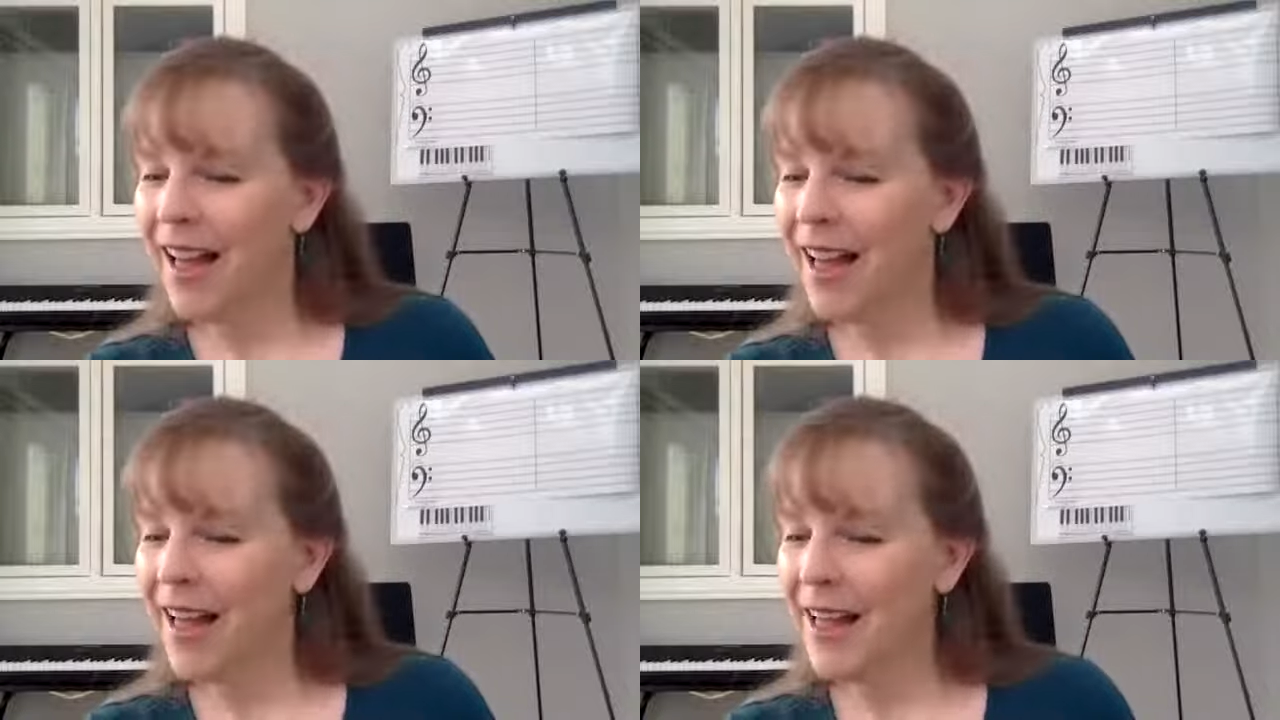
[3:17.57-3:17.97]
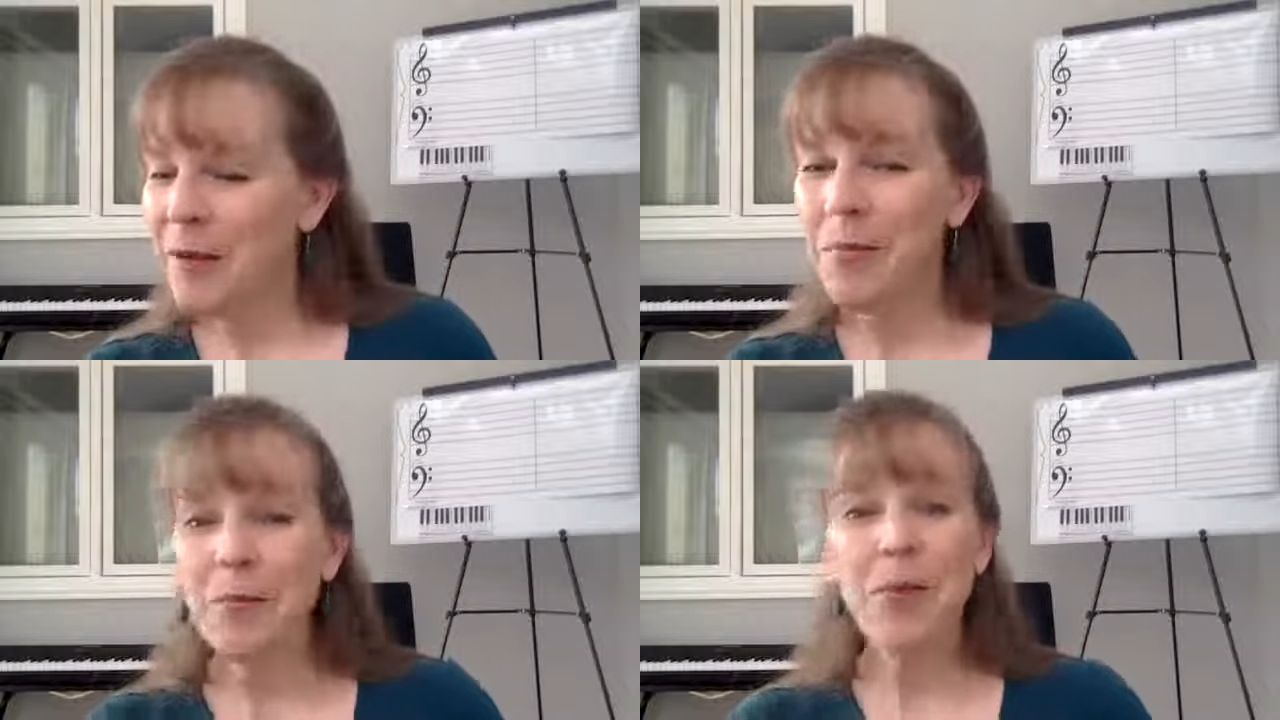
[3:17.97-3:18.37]

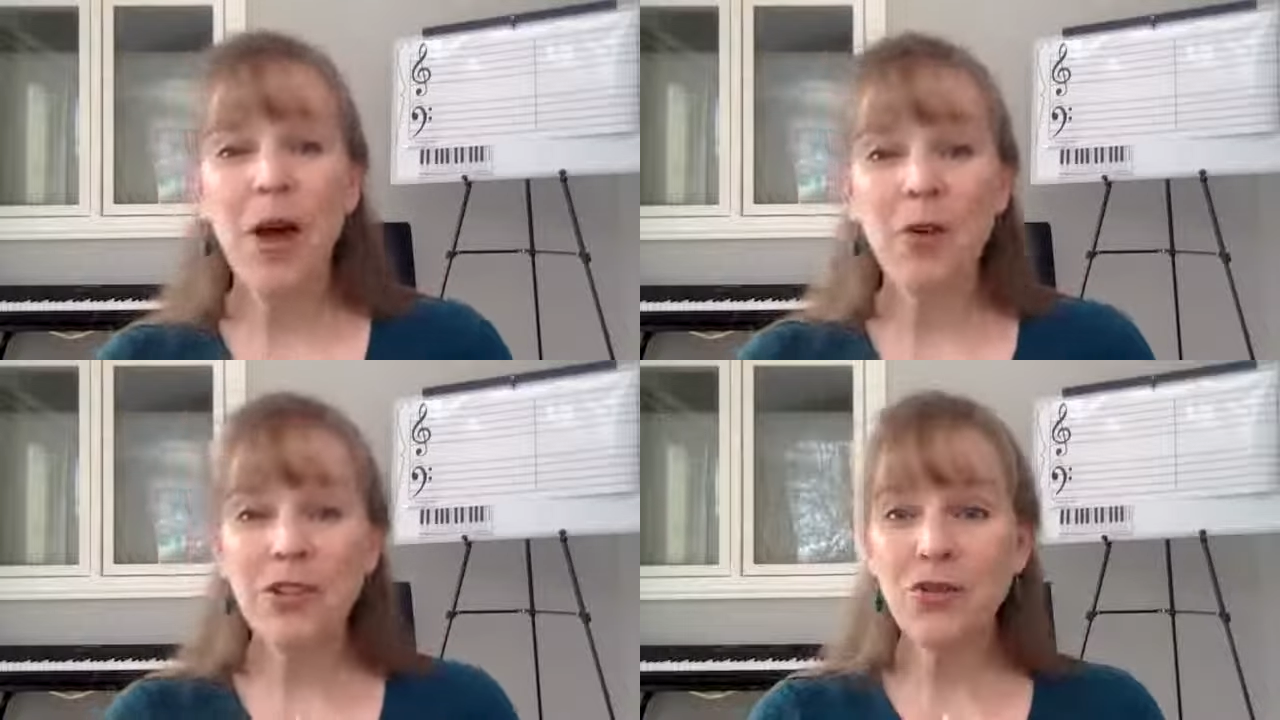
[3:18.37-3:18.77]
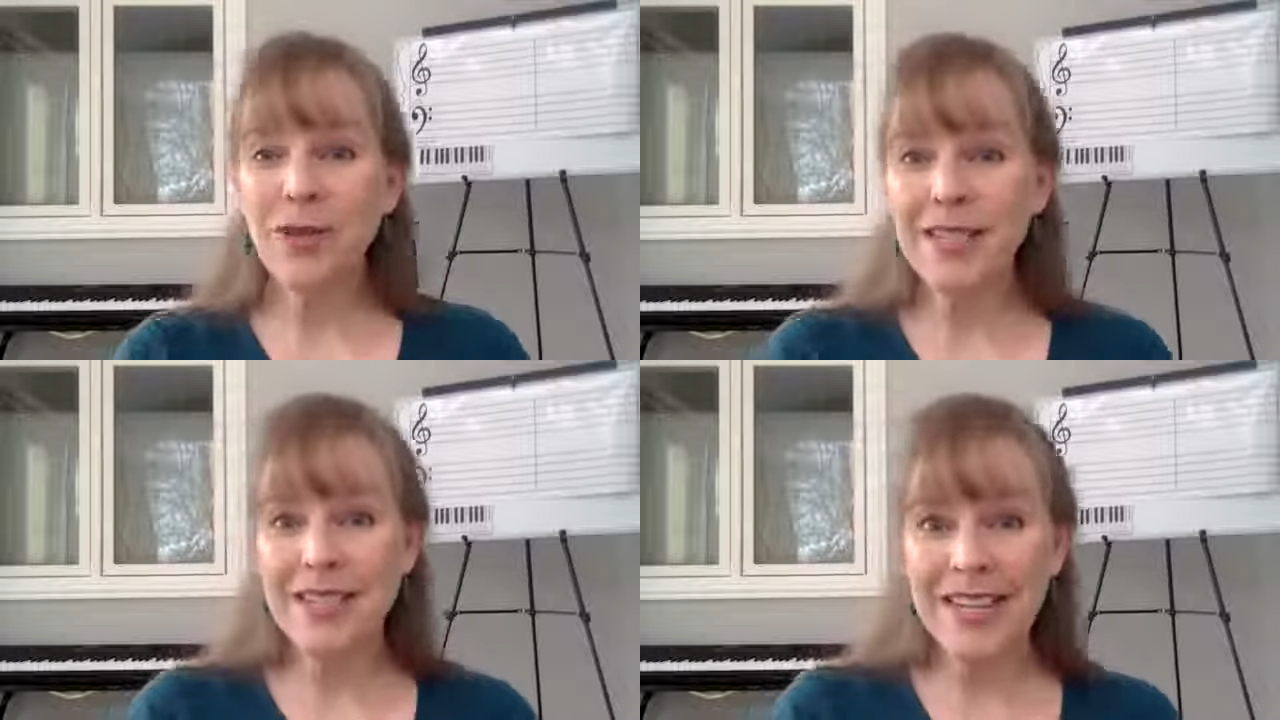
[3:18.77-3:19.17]

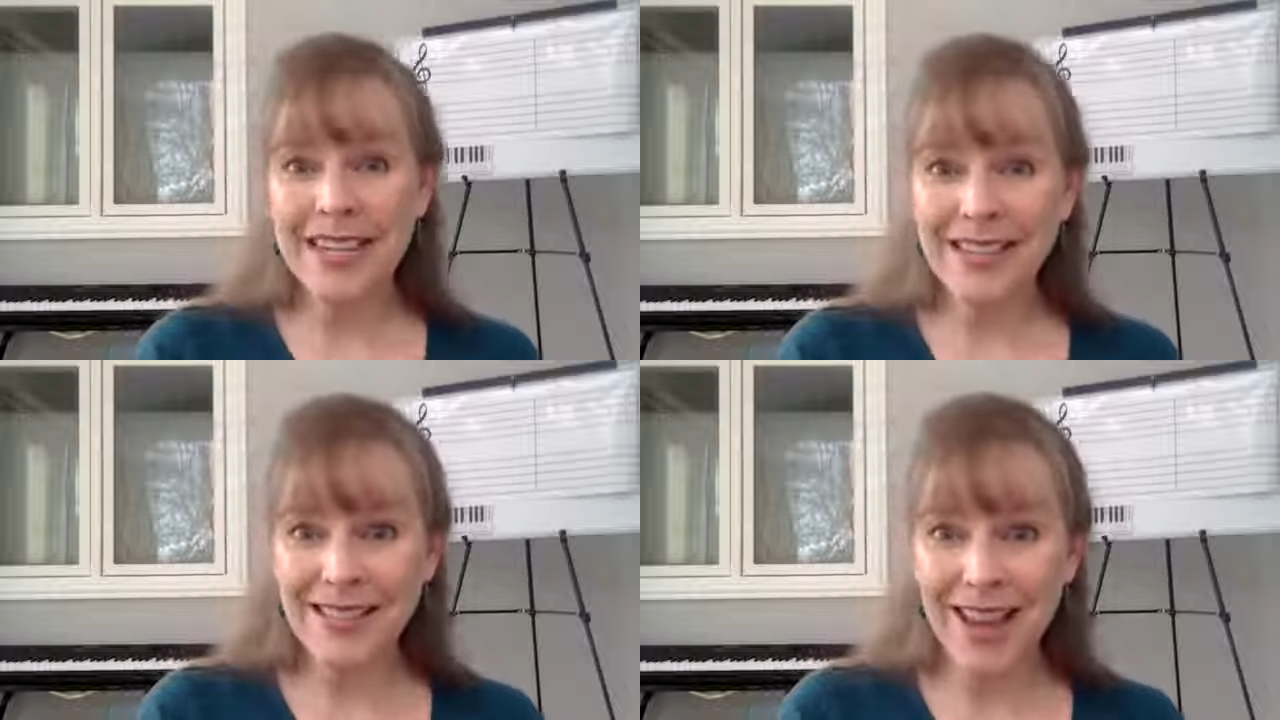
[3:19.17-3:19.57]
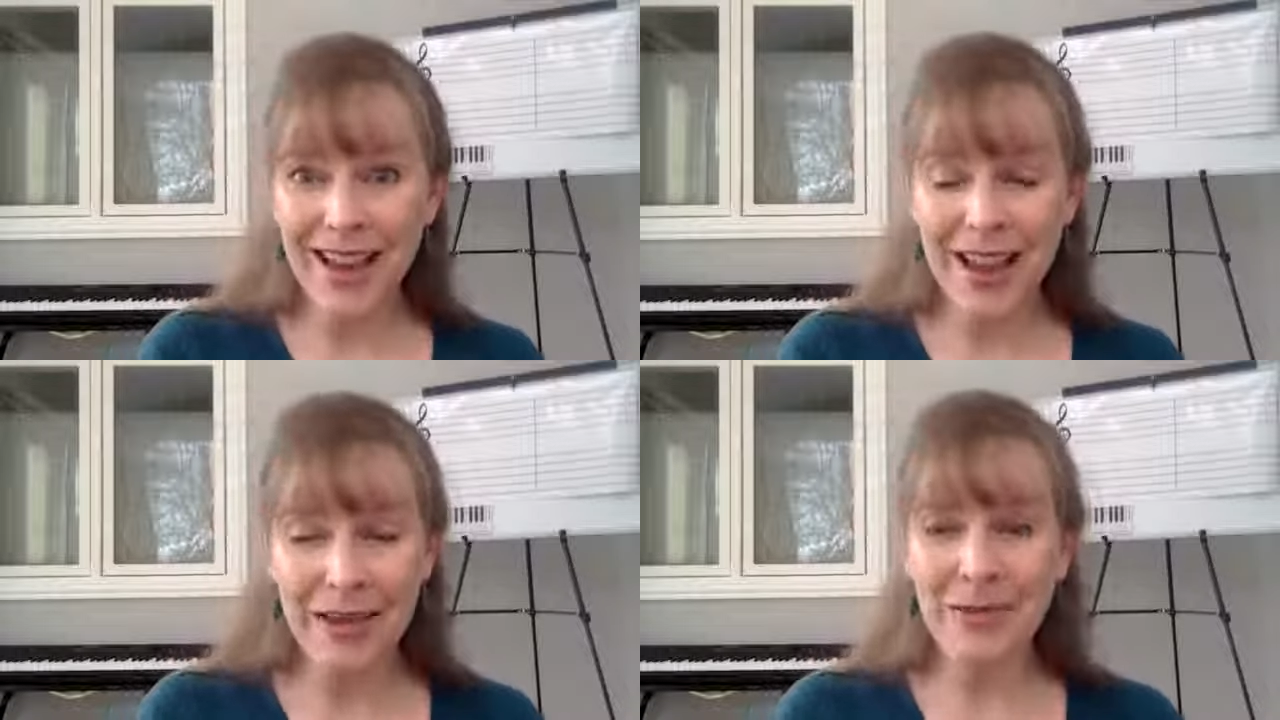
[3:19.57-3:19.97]
Poetry tea
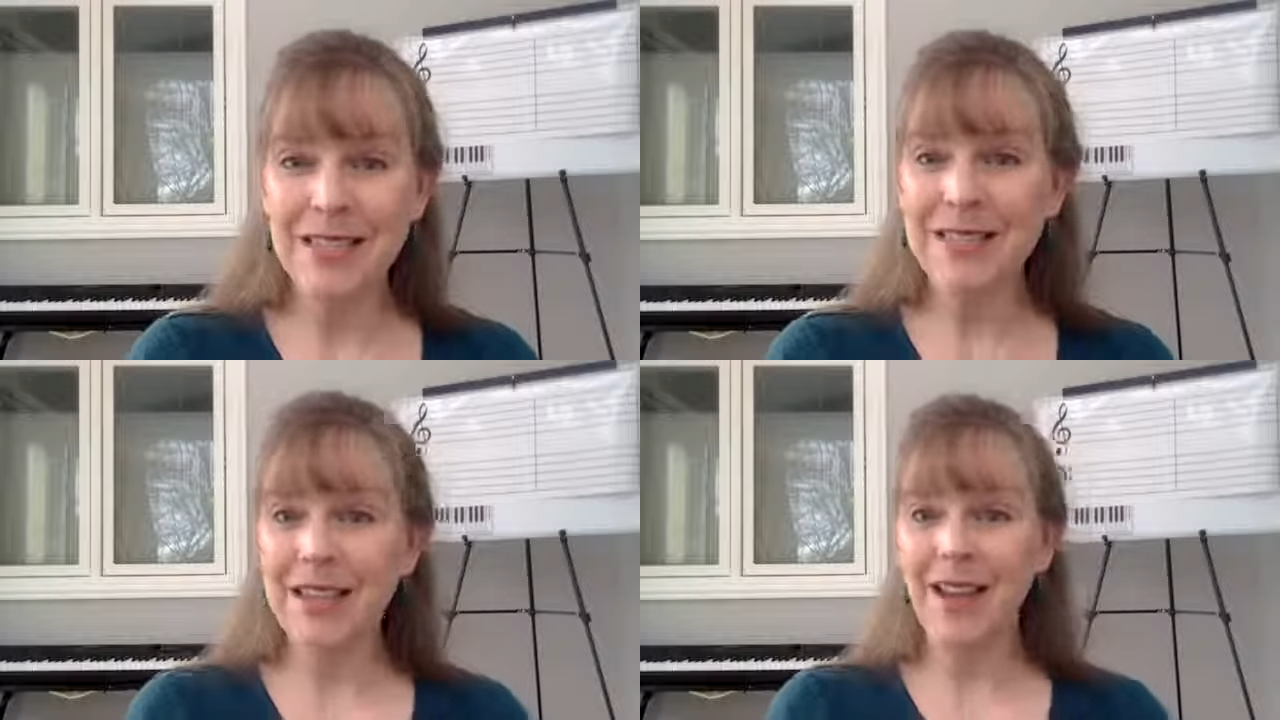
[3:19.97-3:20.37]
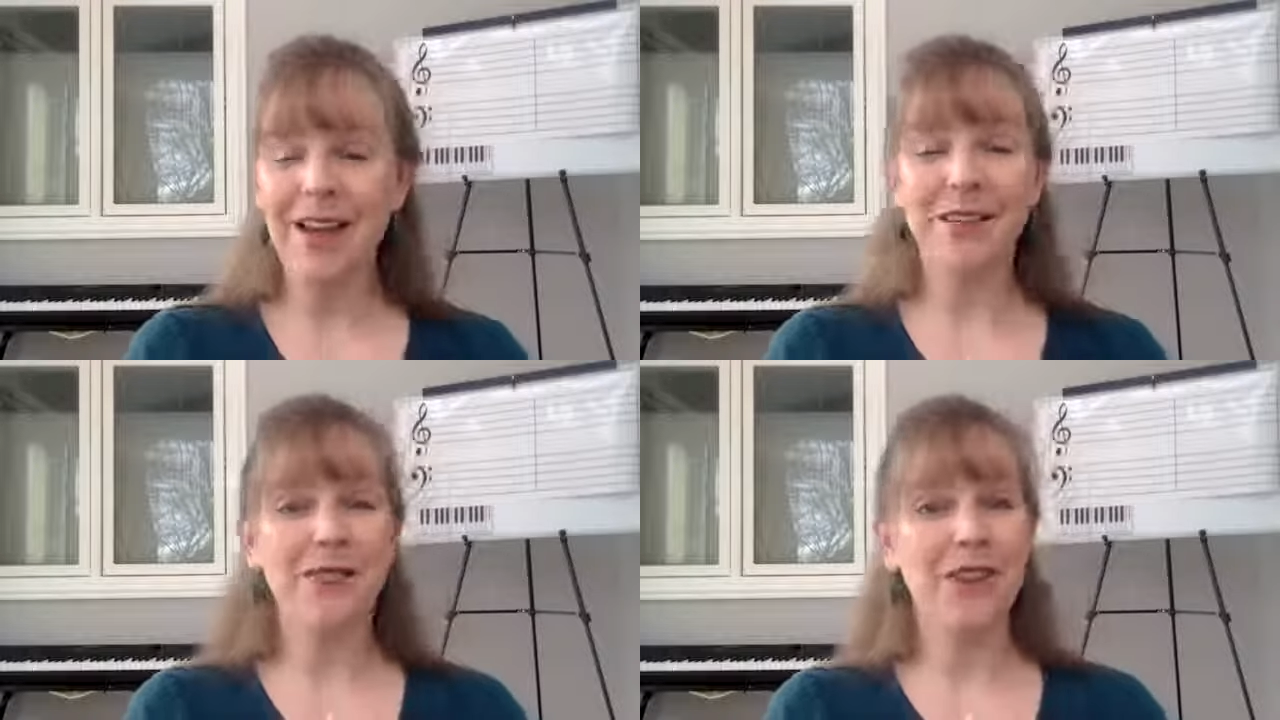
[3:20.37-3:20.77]
time has
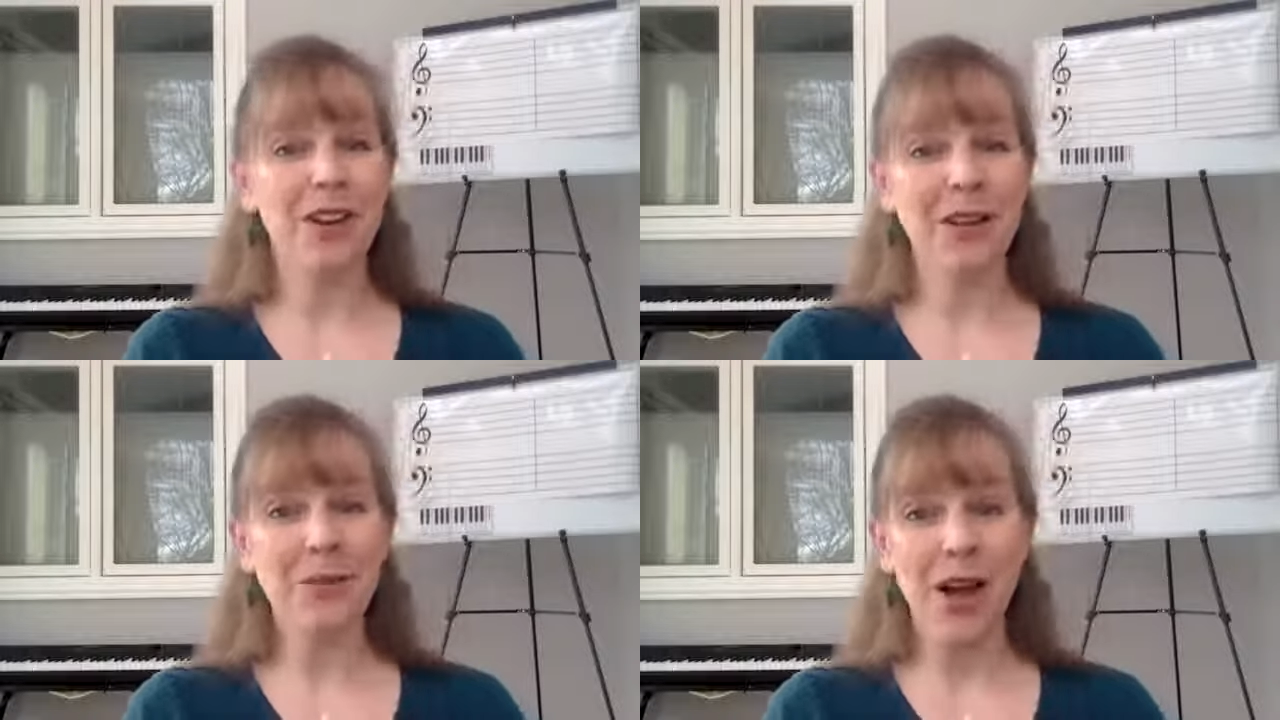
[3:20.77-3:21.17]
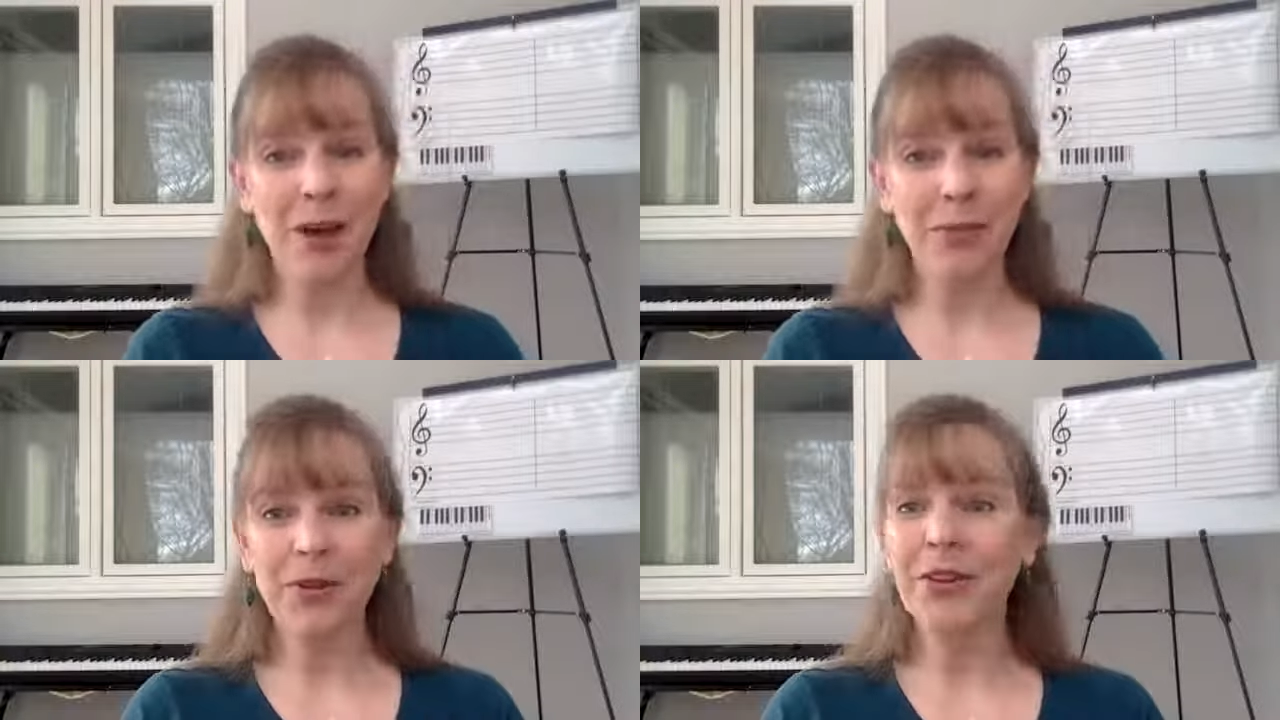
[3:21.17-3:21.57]
gotten very
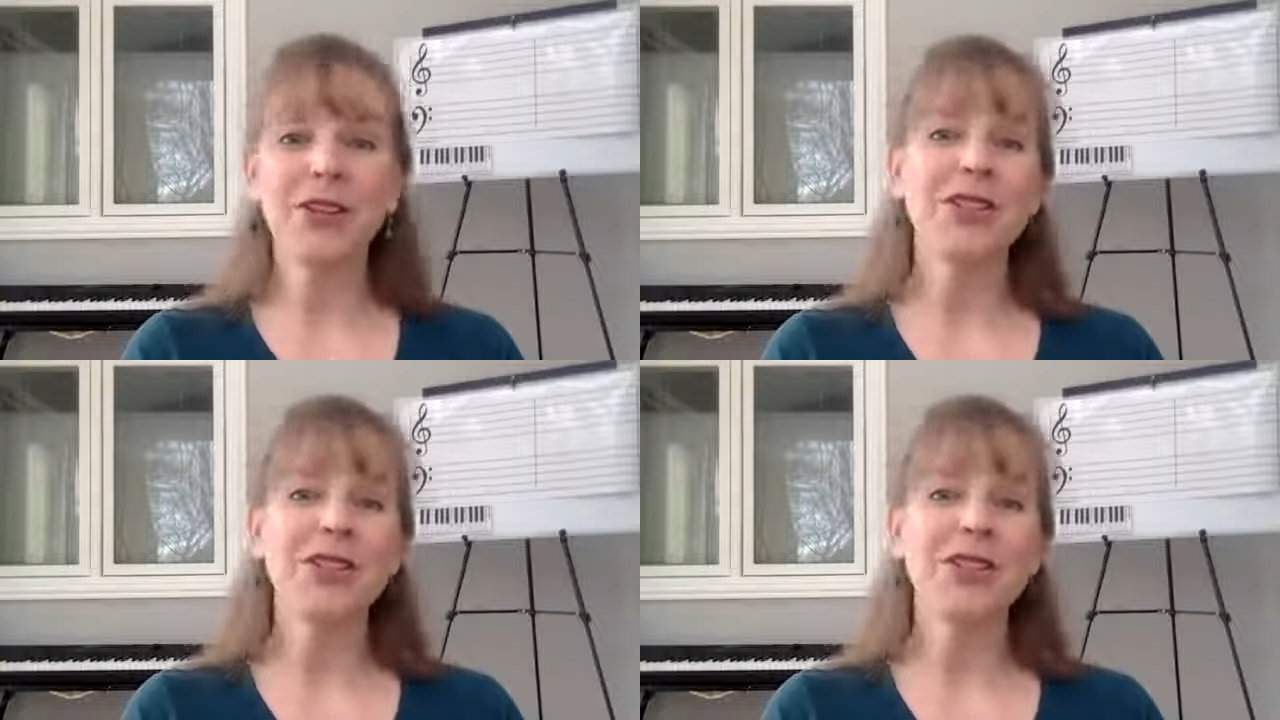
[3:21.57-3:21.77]
popular.